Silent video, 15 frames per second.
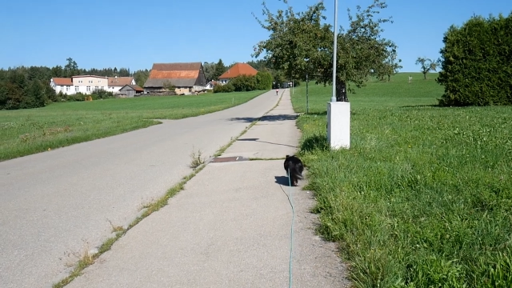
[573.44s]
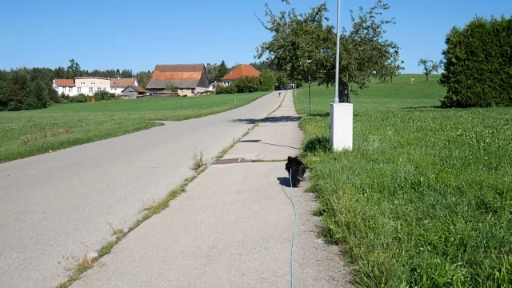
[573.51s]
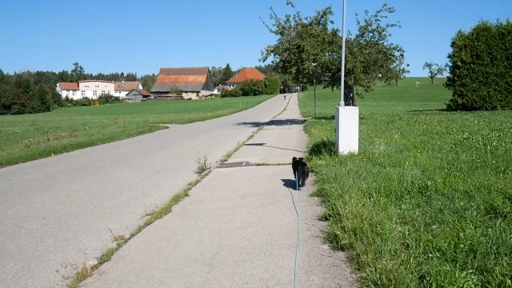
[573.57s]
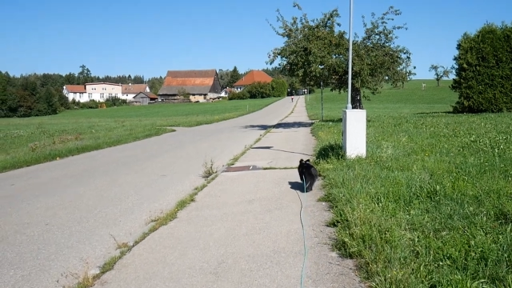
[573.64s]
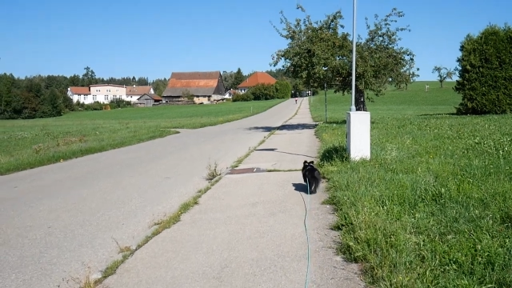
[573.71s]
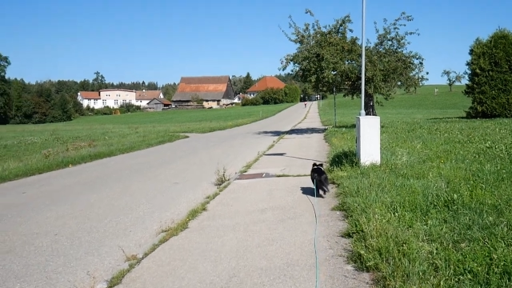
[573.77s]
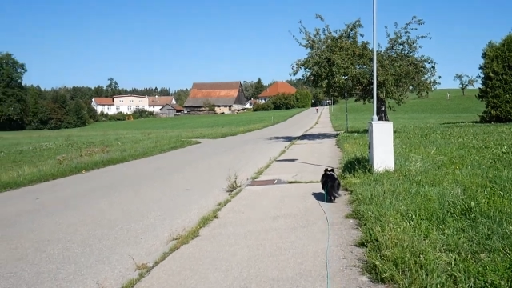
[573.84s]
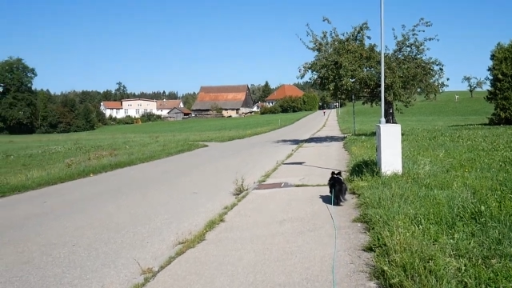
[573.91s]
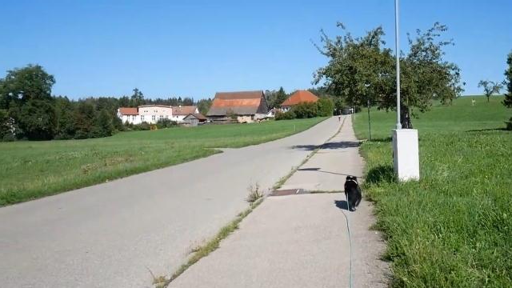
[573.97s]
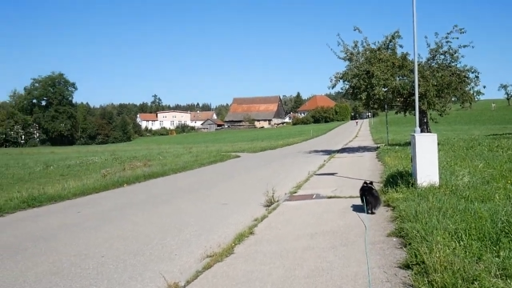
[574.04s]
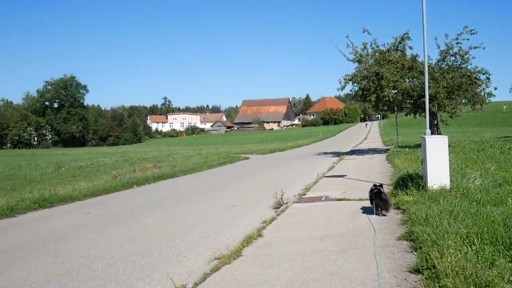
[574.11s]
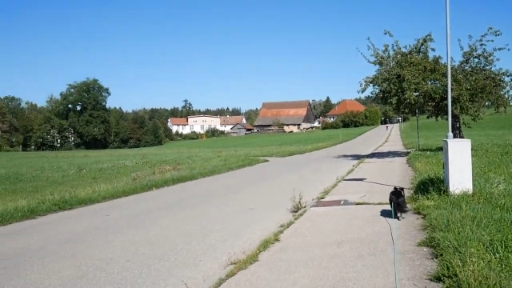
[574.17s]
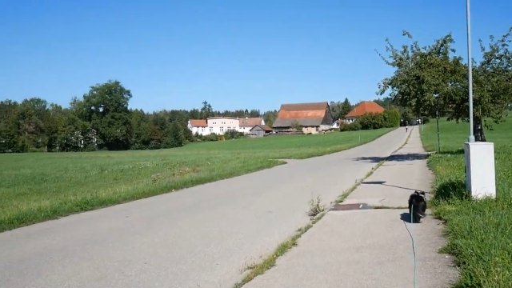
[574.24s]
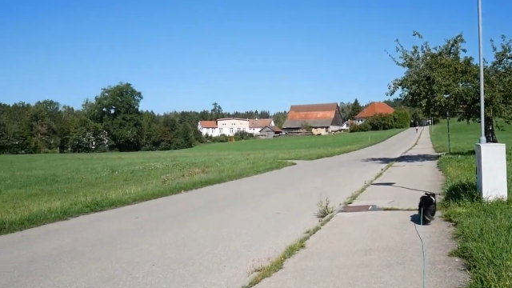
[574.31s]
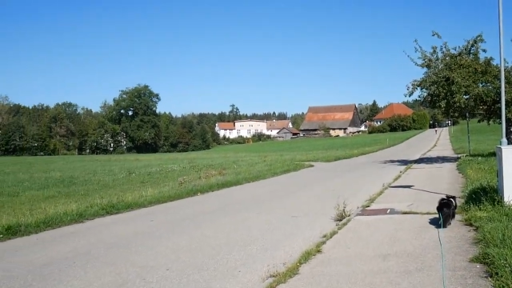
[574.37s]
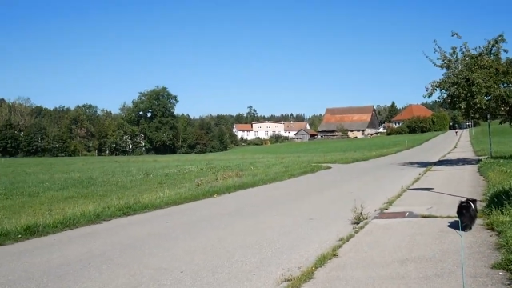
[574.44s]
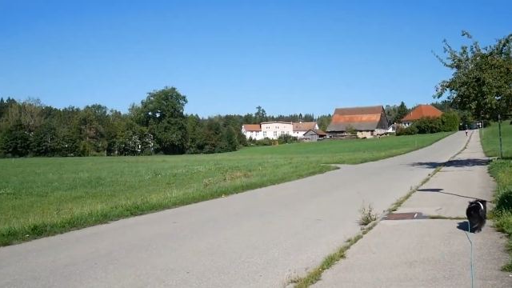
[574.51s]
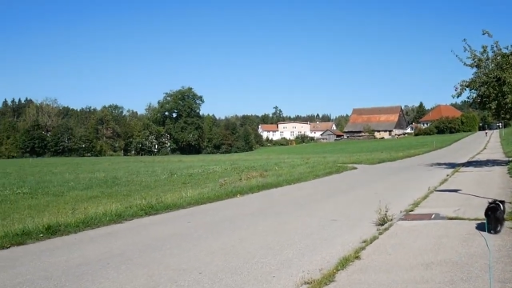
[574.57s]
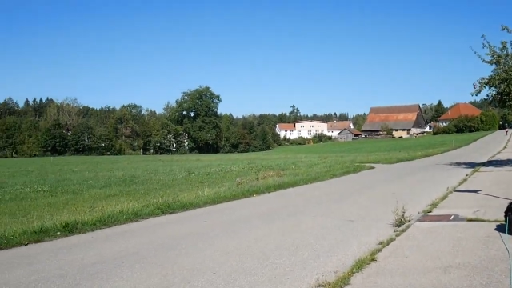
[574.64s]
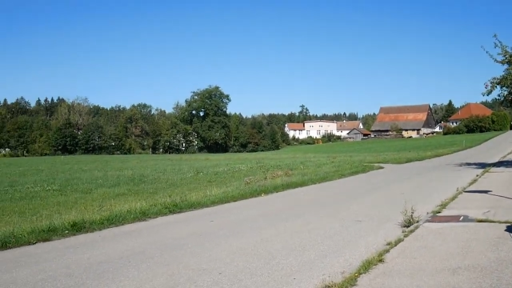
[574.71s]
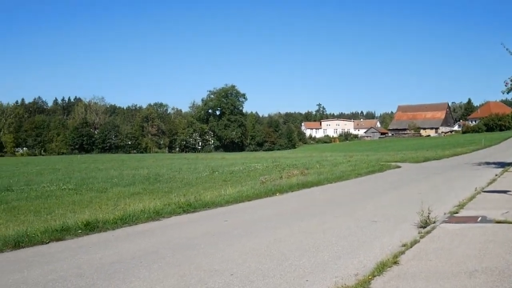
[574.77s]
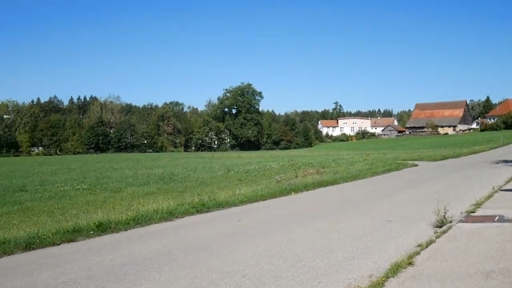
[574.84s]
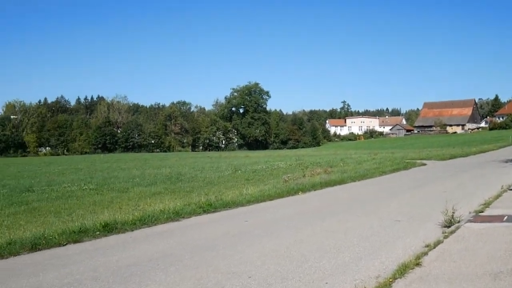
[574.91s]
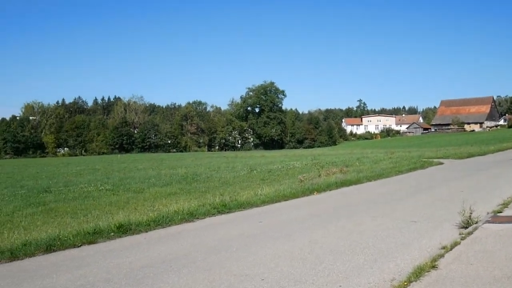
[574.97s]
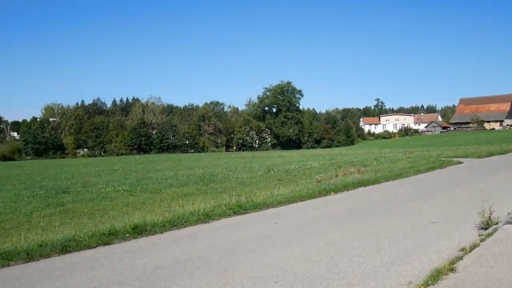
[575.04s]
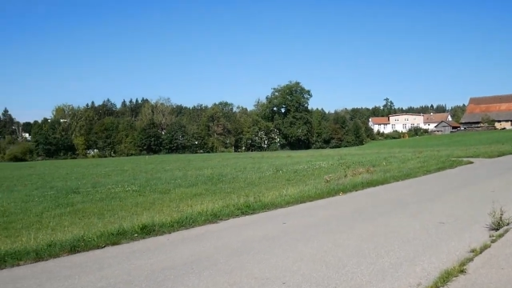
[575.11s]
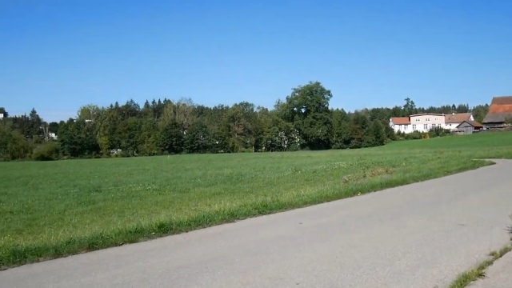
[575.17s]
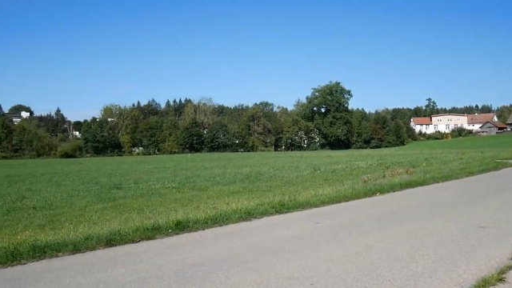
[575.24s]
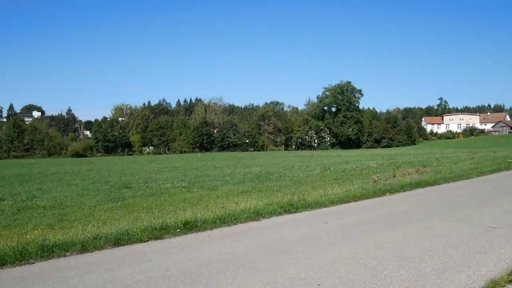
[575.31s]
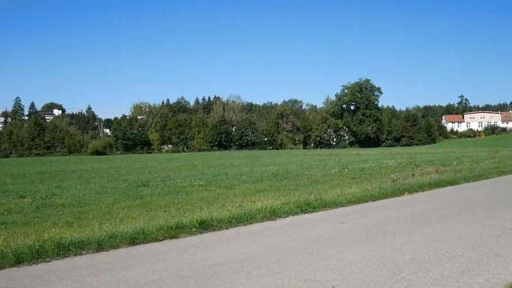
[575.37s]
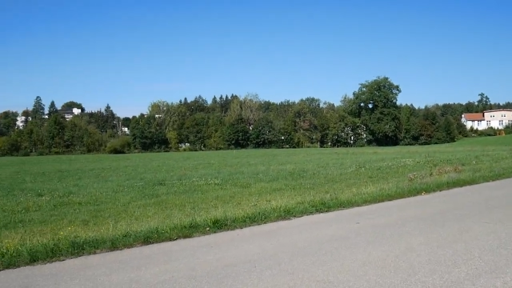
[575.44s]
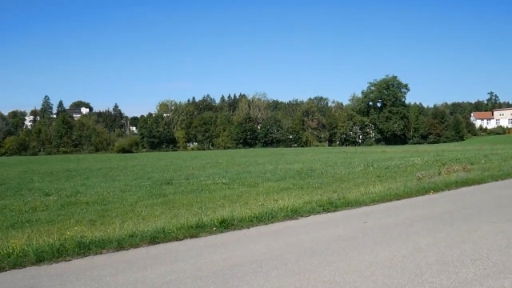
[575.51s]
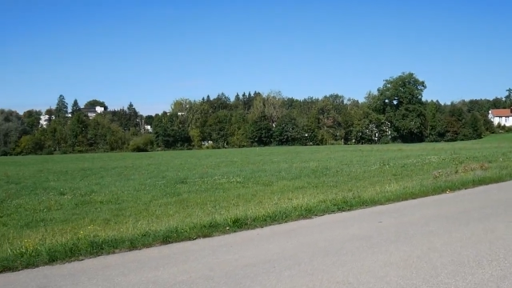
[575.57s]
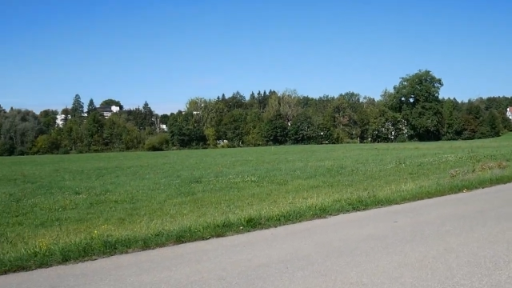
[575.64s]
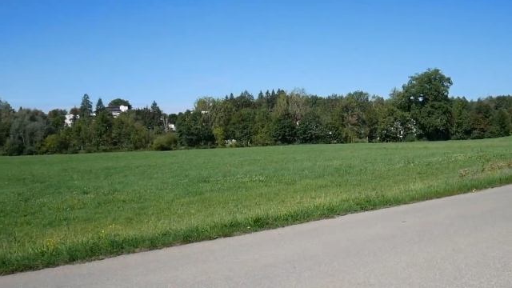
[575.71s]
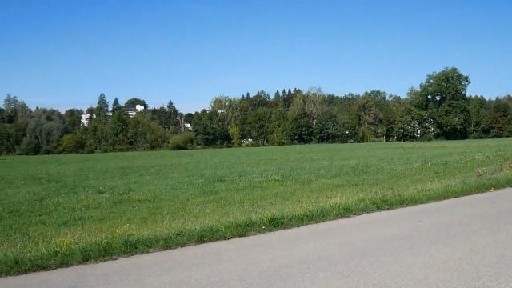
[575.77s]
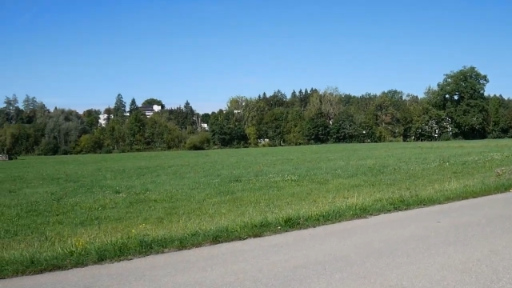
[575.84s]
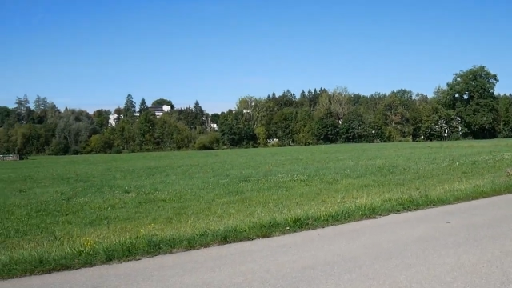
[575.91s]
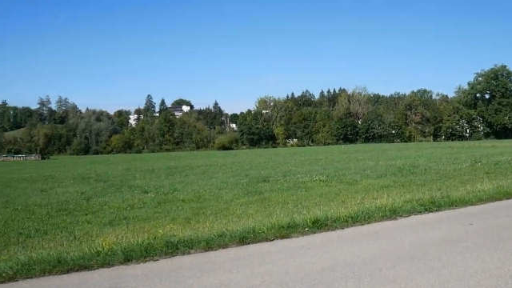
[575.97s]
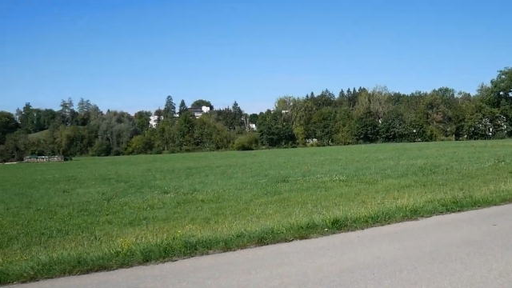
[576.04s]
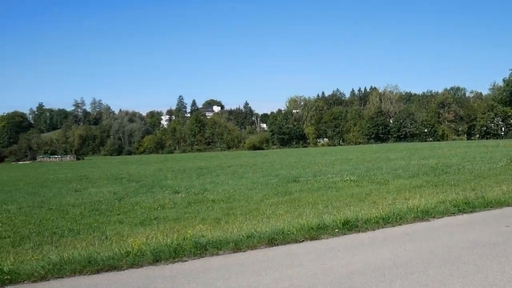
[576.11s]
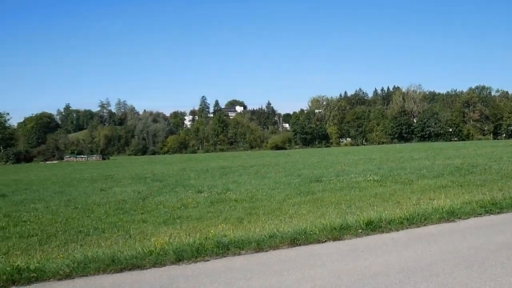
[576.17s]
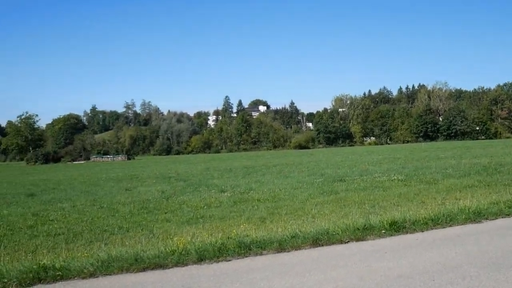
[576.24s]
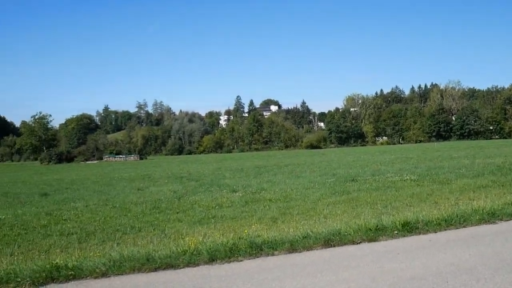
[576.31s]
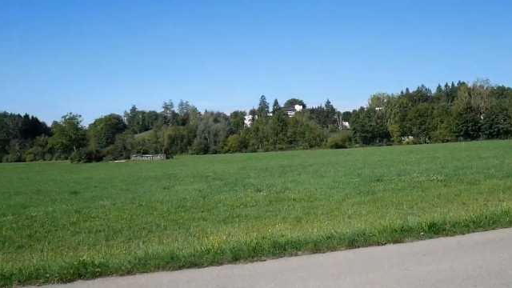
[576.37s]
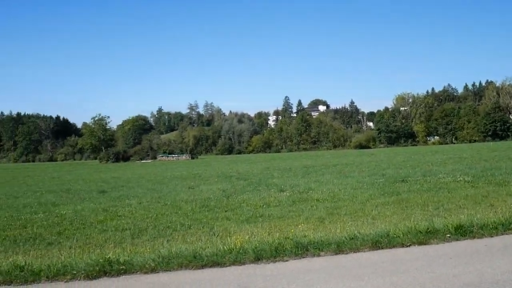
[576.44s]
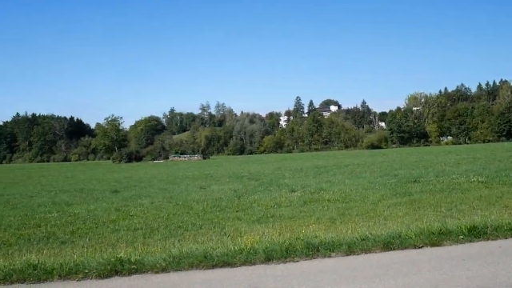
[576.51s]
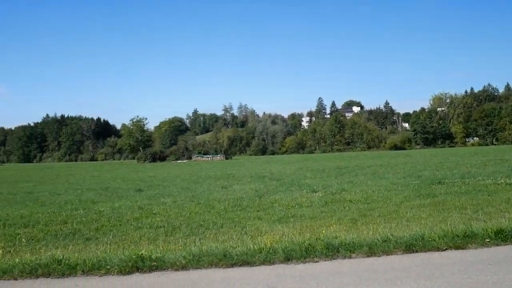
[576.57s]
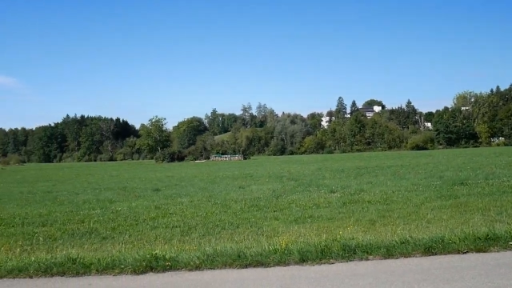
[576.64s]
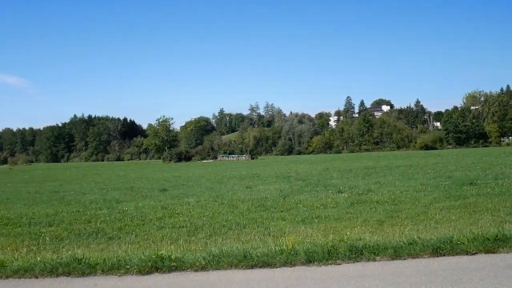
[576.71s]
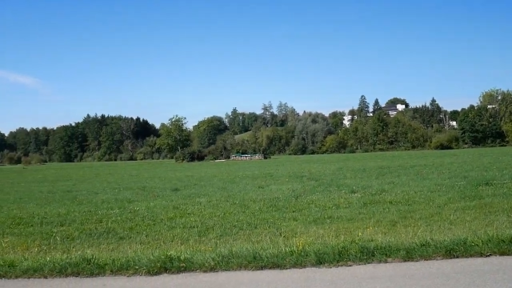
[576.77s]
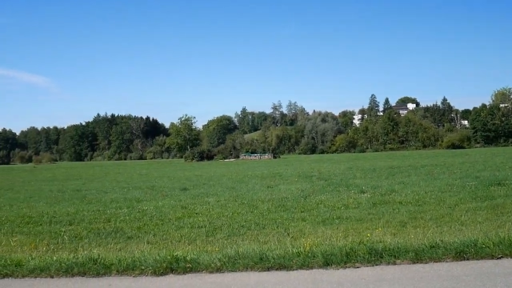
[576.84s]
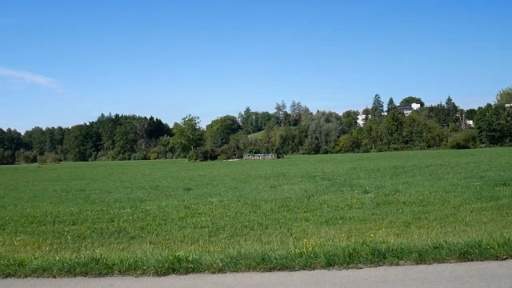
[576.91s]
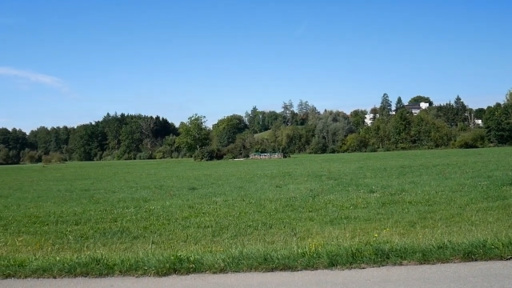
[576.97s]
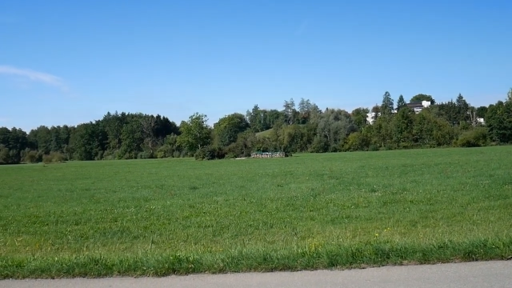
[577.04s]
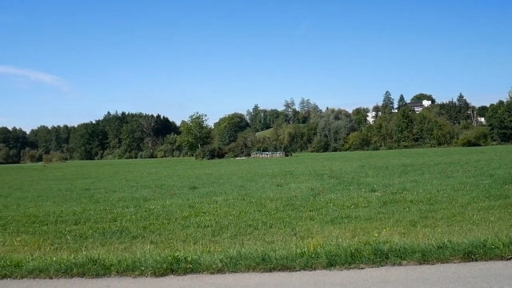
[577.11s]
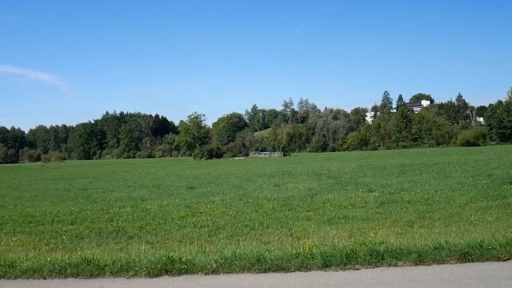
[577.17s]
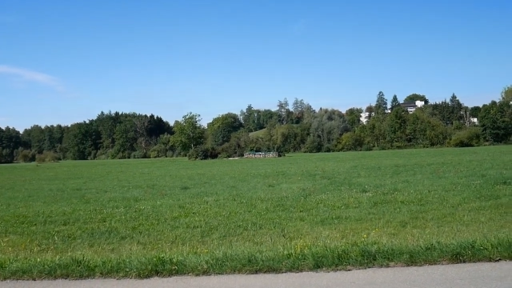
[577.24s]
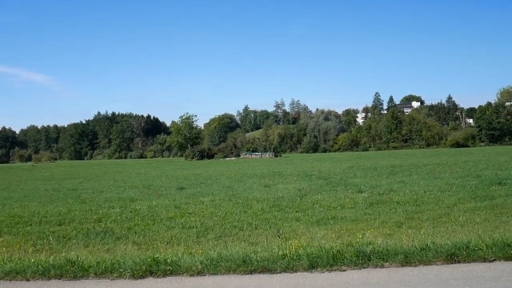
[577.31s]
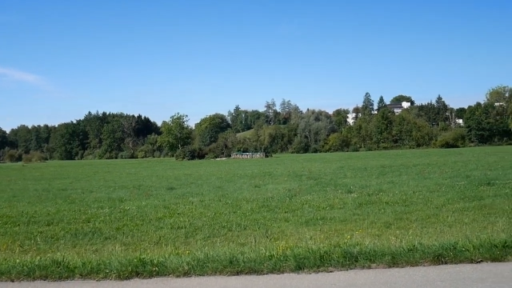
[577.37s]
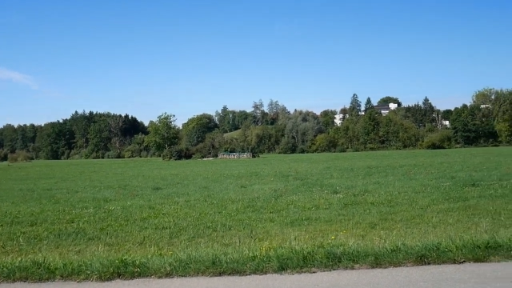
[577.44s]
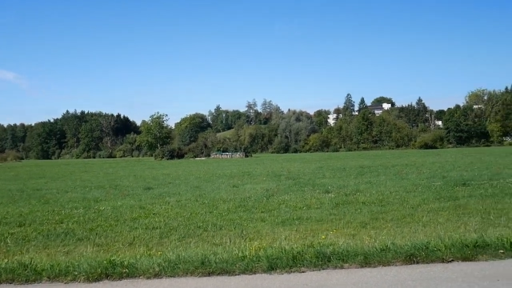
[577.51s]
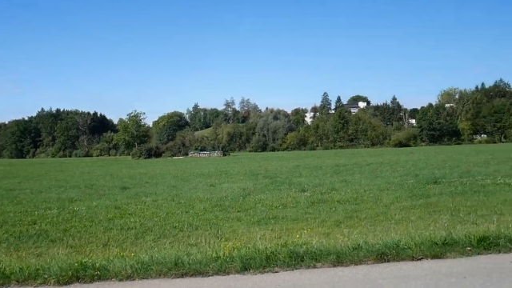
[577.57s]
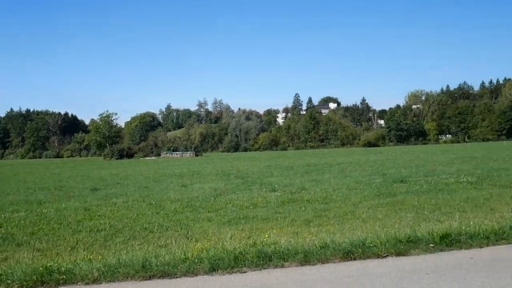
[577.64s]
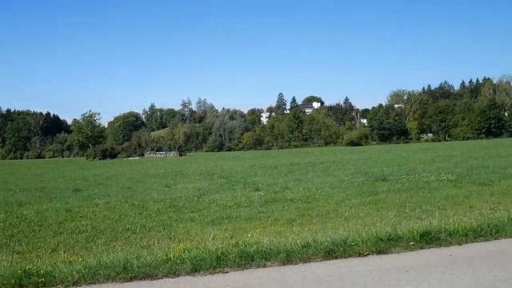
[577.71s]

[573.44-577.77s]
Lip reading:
[unreadable: no face in view]